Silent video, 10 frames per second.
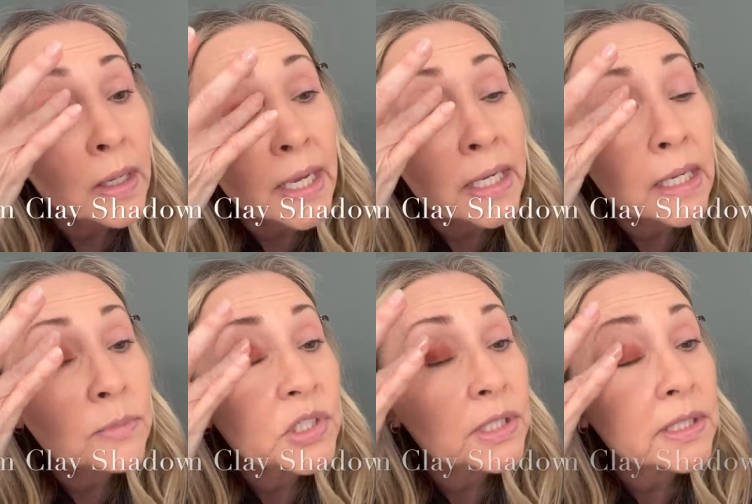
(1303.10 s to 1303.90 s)
And
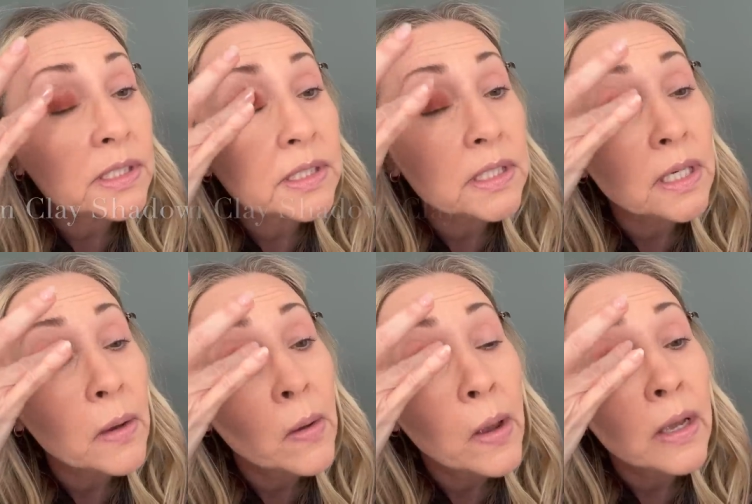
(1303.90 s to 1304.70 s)
I'm just,
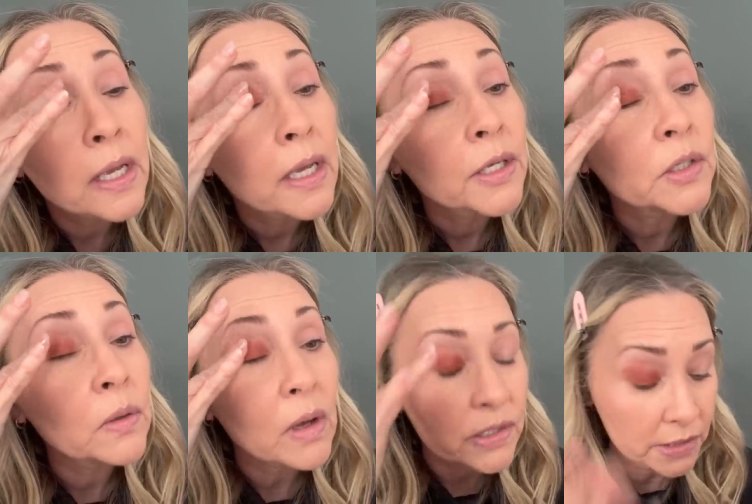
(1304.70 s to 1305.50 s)

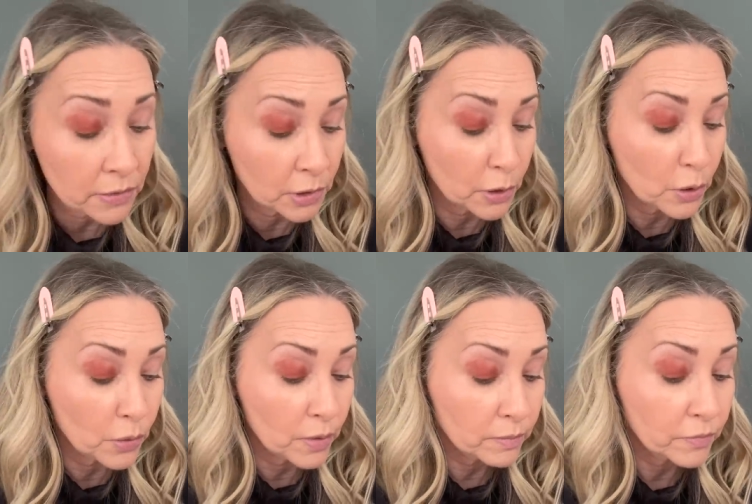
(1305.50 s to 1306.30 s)
you also
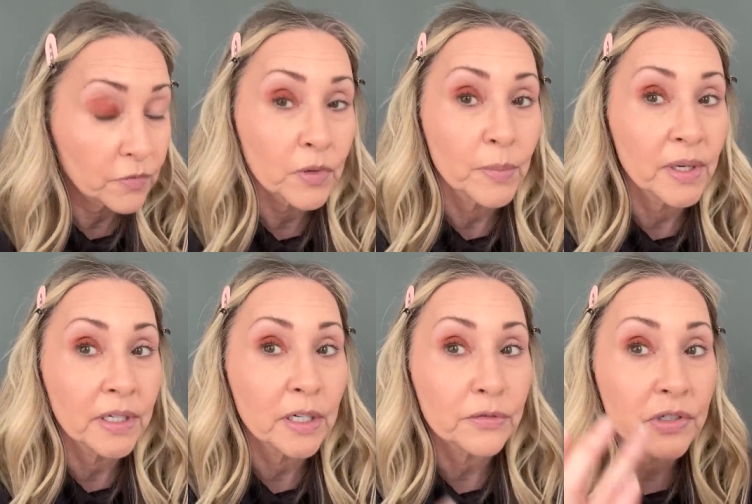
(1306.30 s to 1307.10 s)
know, if you've been
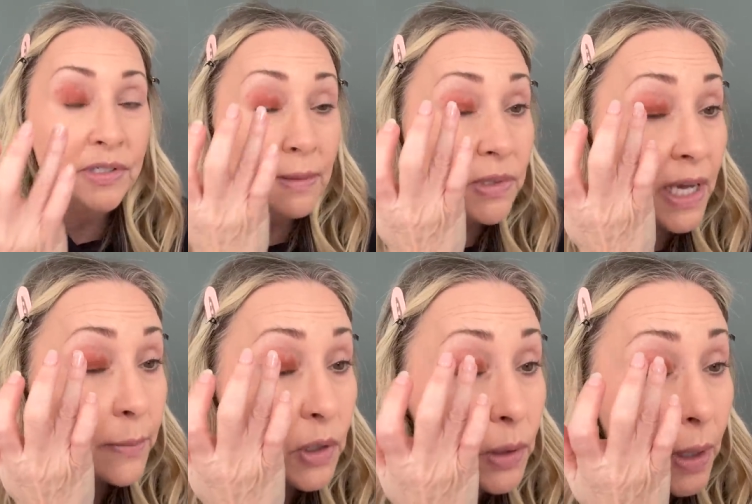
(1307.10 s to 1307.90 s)
here for some
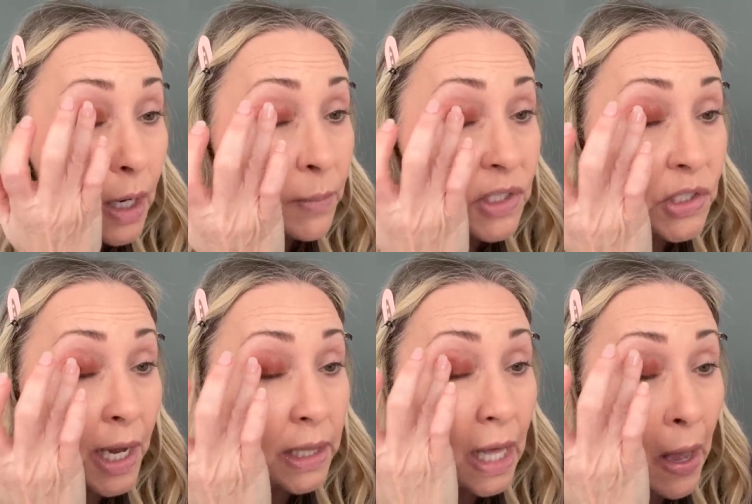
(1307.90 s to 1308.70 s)
time, you know how much
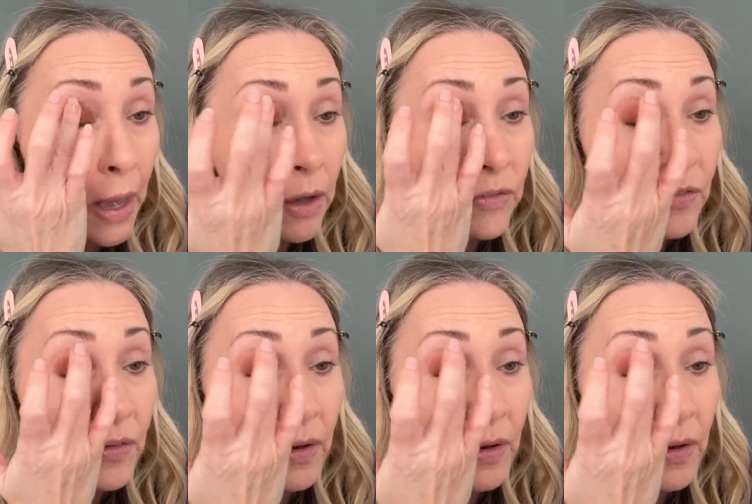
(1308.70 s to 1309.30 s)
I love